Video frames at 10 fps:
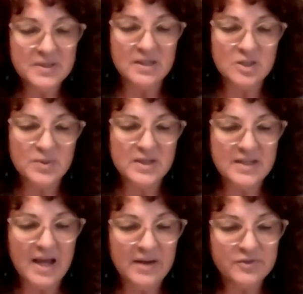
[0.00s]
And this one
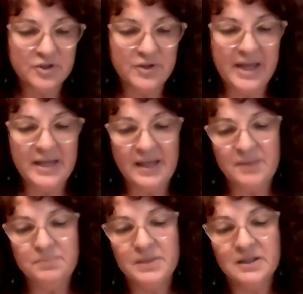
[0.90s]
is after
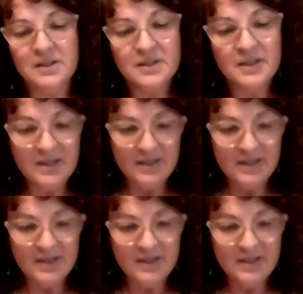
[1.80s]
A.A. Milne,